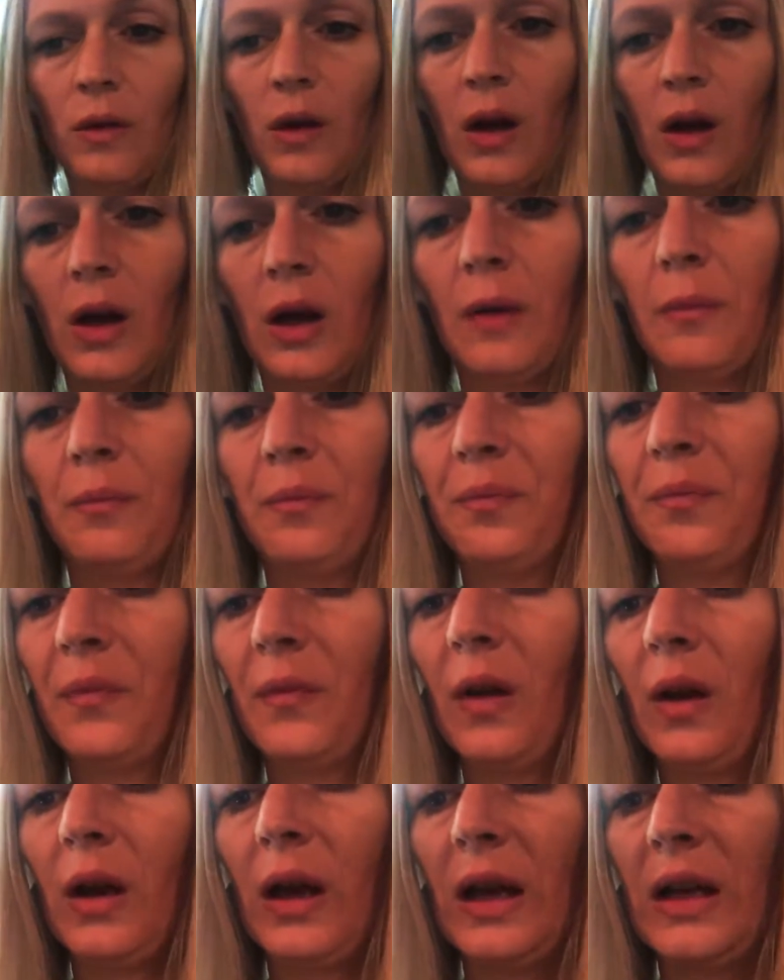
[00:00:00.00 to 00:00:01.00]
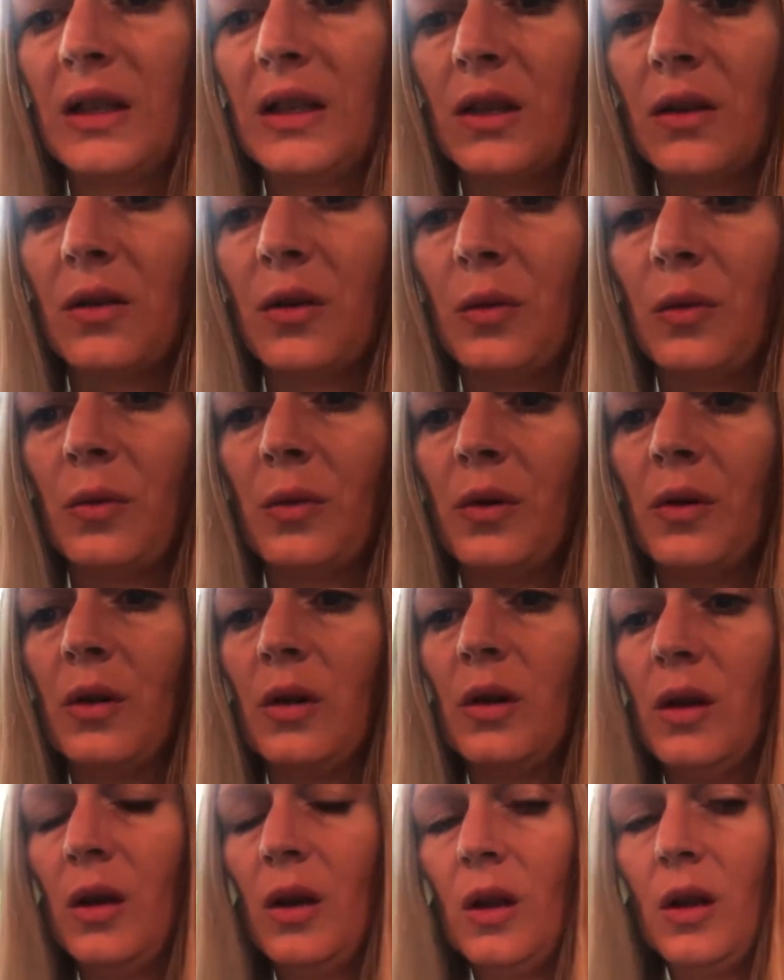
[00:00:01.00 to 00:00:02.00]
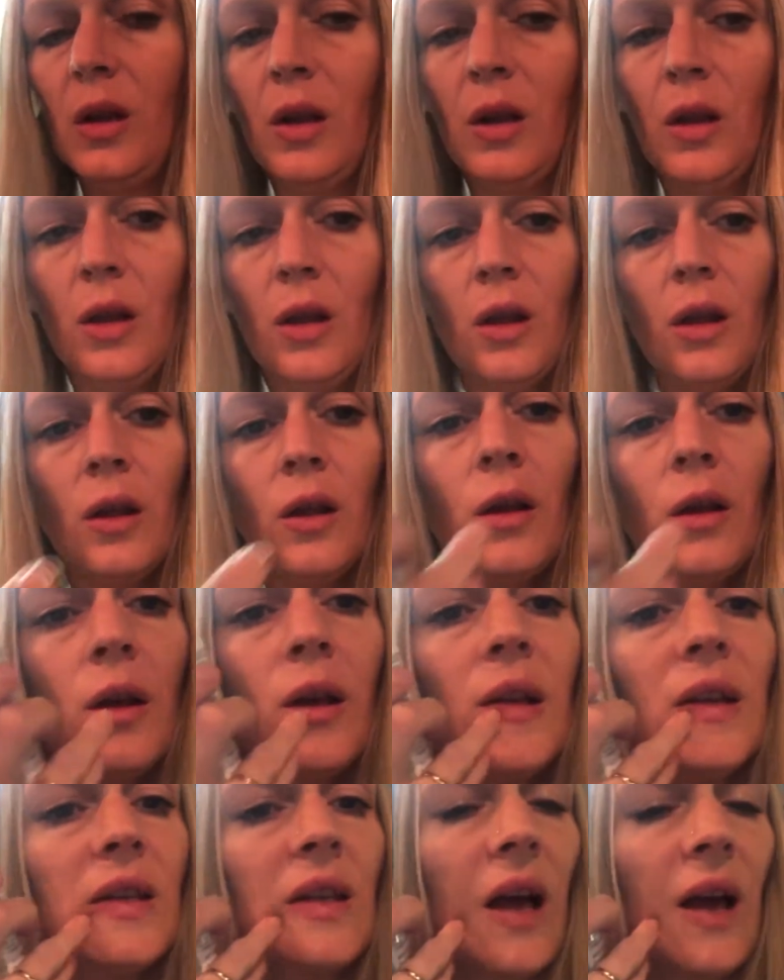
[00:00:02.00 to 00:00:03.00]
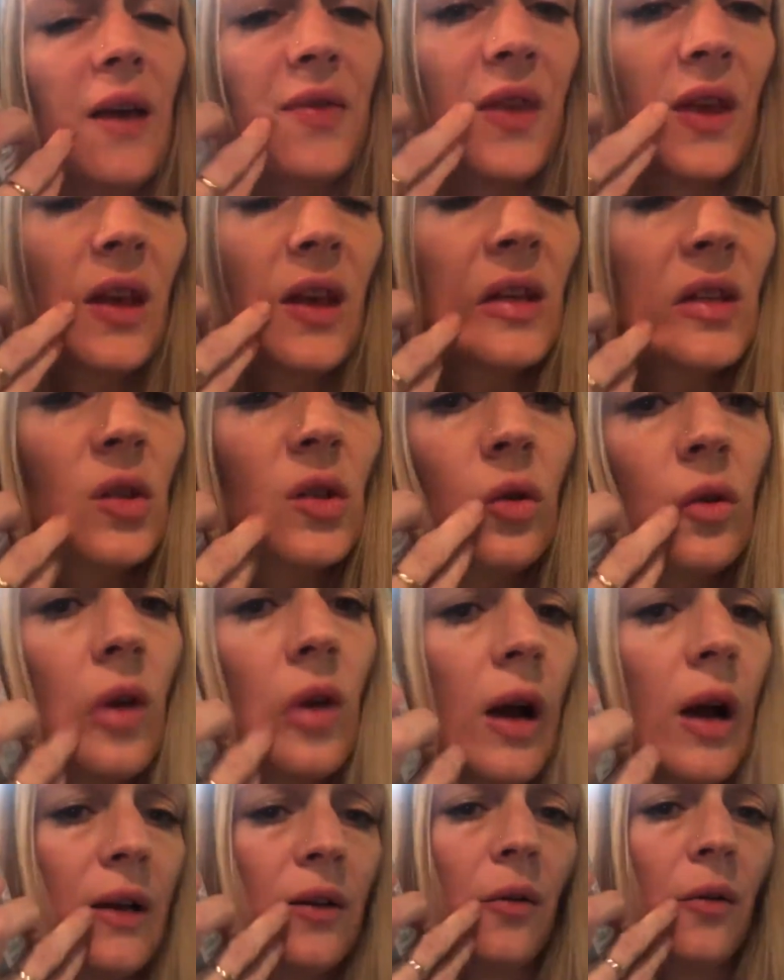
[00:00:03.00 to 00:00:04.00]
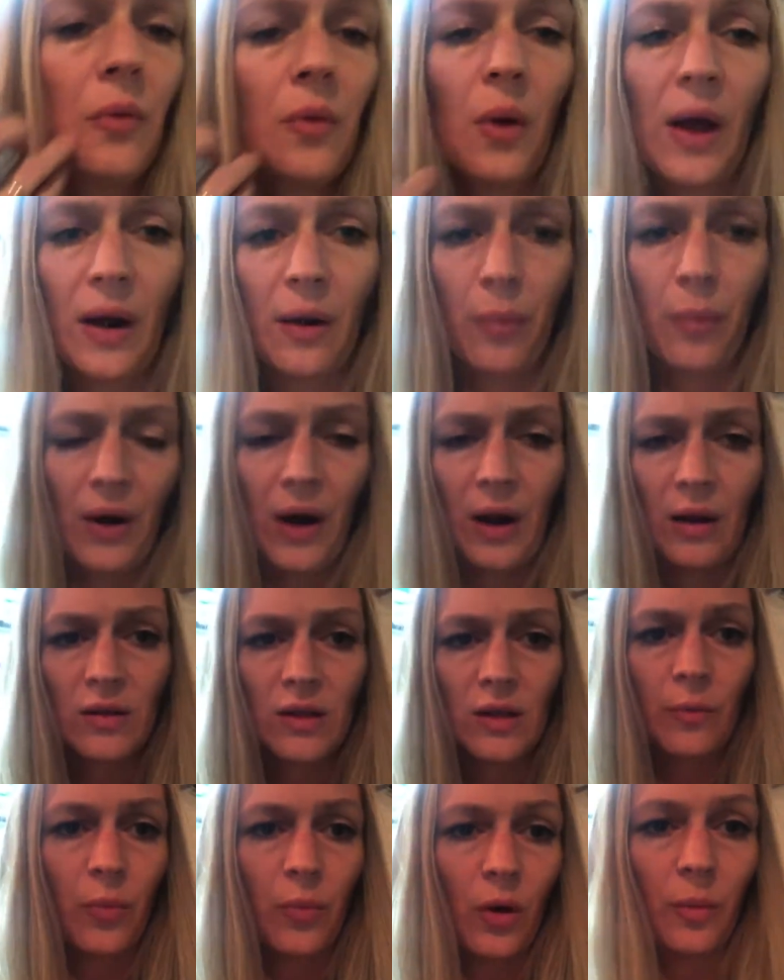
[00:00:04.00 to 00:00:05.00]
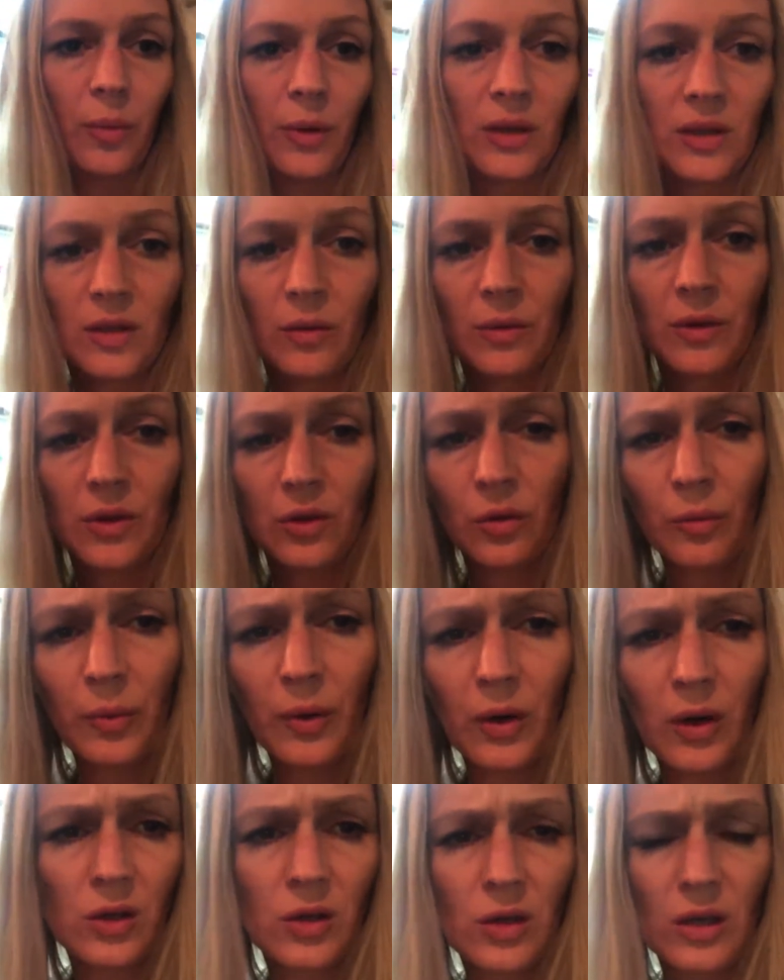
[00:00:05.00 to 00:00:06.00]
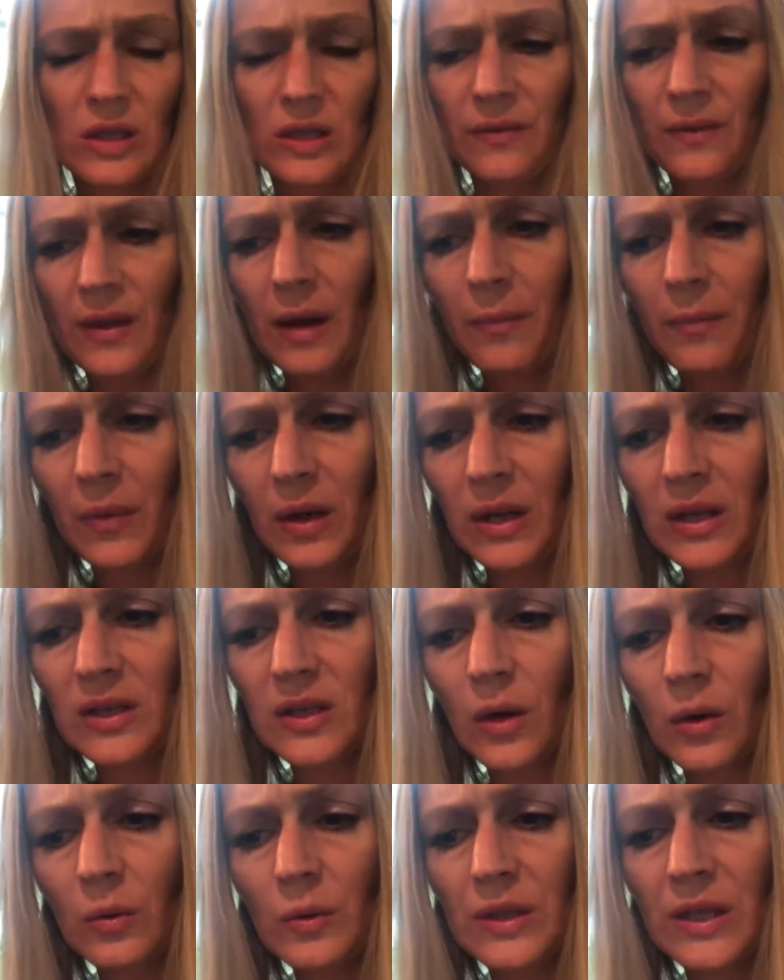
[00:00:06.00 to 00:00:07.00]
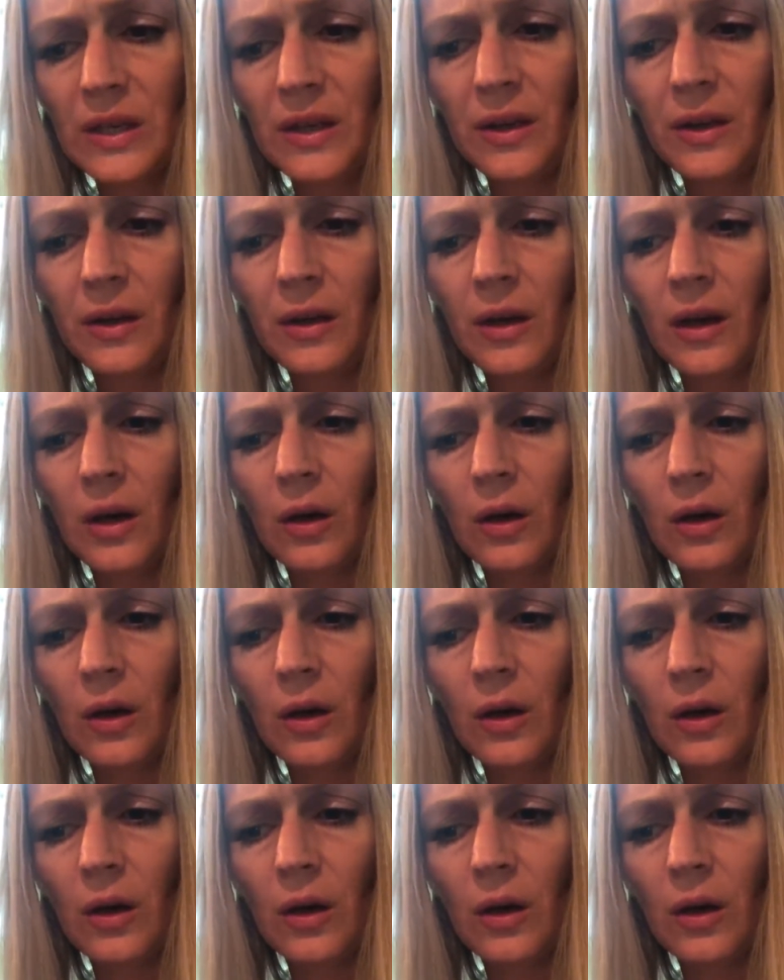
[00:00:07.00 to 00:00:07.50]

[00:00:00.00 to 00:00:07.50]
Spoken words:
Okay, so I think it's called, I don't know how to pronounce it properly, so I do apologize for that, but it's Odinium.